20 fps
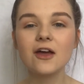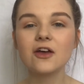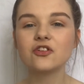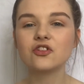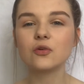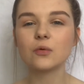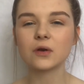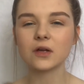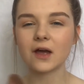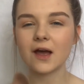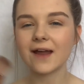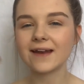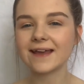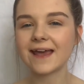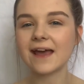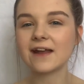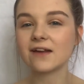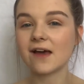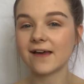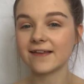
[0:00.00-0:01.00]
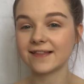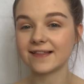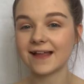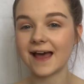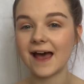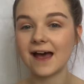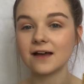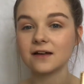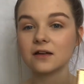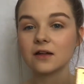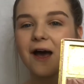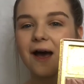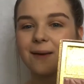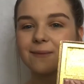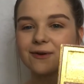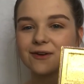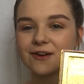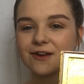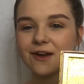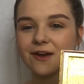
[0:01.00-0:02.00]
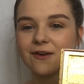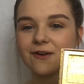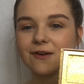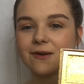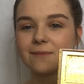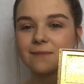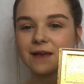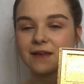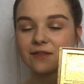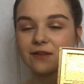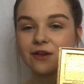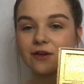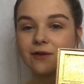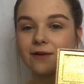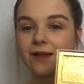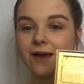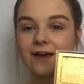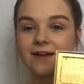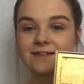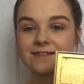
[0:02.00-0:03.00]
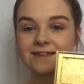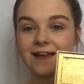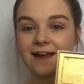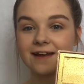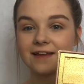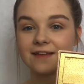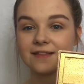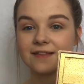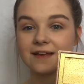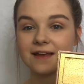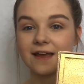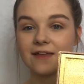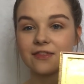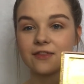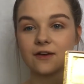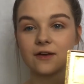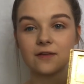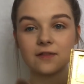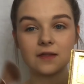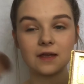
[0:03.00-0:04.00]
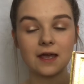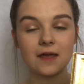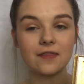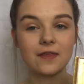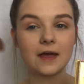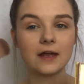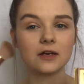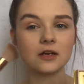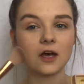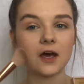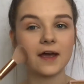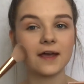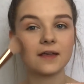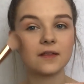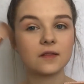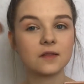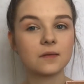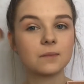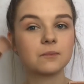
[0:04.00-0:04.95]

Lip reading: So you want to kind of get a nice tan. I'm going to go and mix Hoola and Dallas together to get that nice